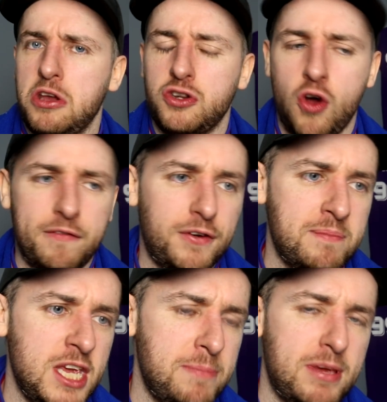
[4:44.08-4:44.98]
Not for
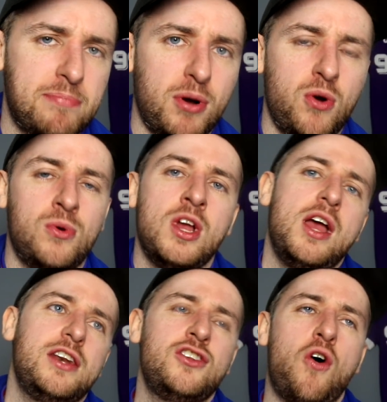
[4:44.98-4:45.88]
me, people.
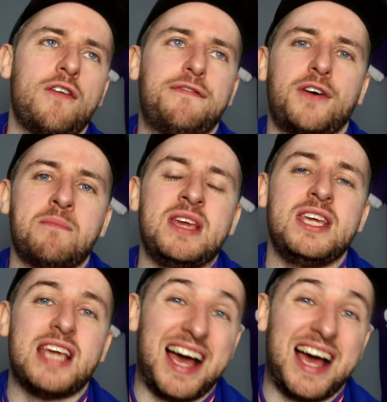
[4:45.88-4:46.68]
Not for me.